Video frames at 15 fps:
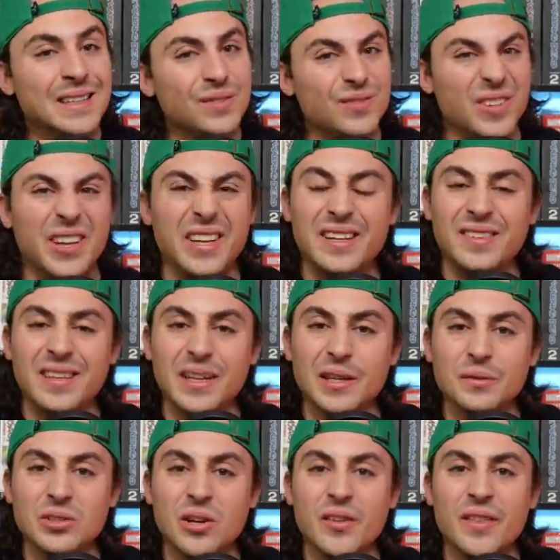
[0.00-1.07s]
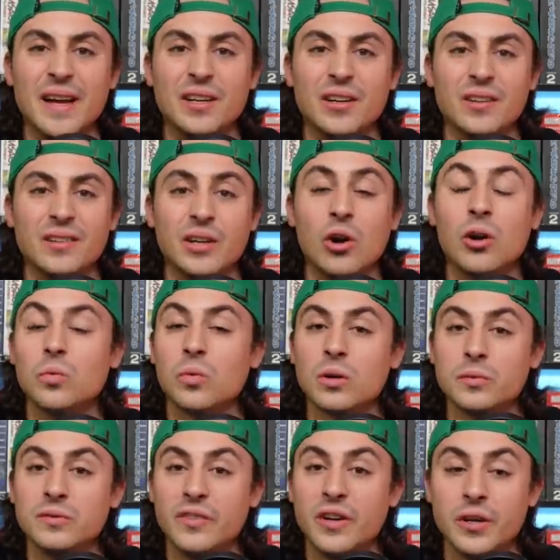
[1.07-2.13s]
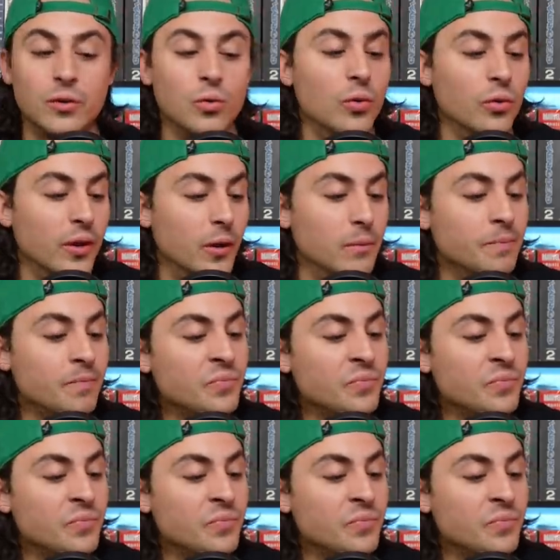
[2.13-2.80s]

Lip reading: Really didn't think it was all that good. The artwork was very cool, though.